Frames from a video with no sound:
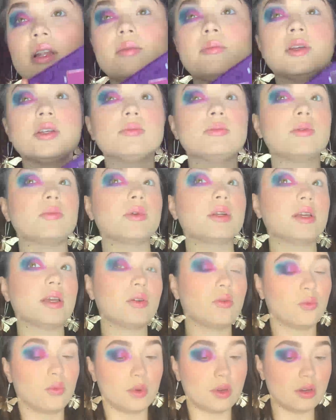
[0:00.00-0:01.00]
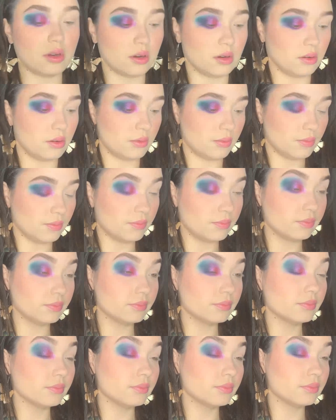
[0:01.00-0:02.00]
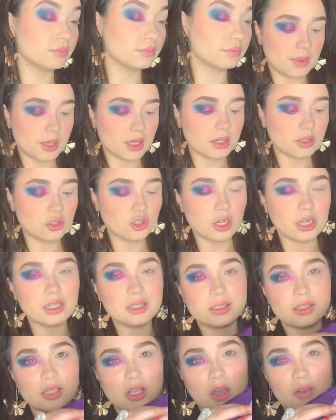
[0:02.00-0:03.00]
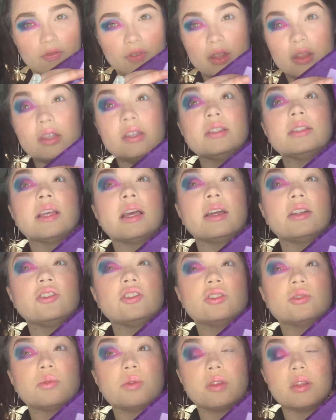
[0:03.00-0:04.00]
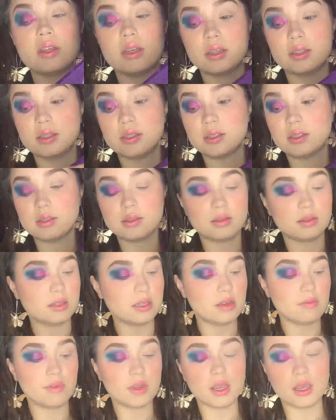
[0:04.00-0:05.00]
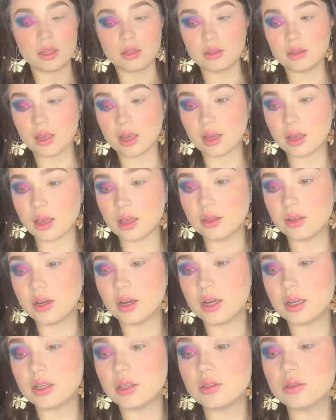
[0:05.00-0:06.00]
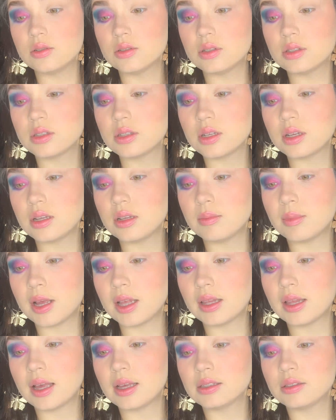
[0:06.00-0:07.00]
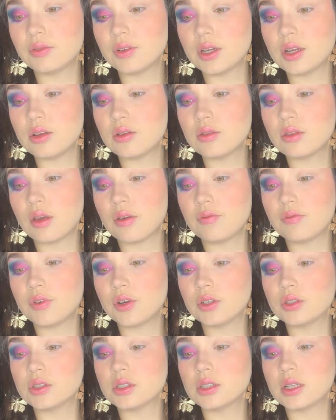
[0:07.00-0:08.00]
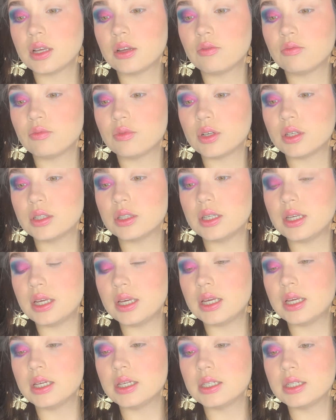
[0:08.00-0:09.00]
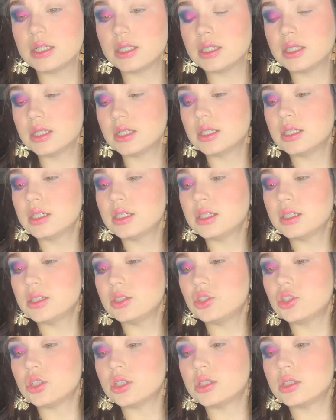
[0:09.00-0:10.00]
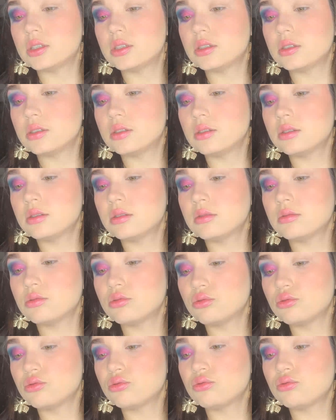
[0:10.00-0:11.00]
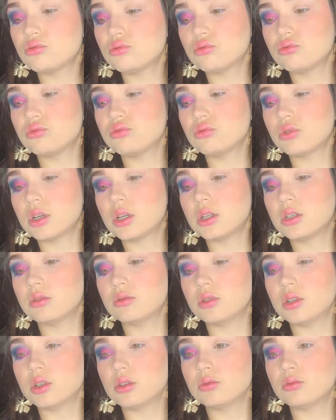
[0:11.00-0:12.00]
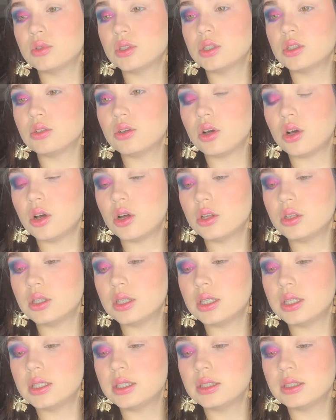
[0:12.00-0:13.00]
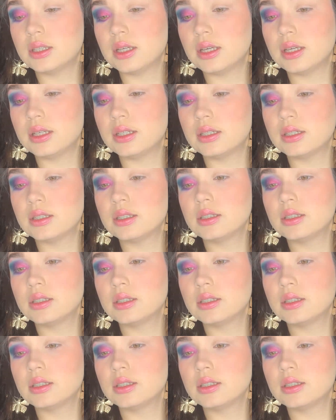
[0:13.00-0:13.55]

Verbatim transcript: kind of makes me want to get weird. I'm gonna try to soften these edges with this Deviant, that color I used in my last video, that first like really just, I don't know what you call it, like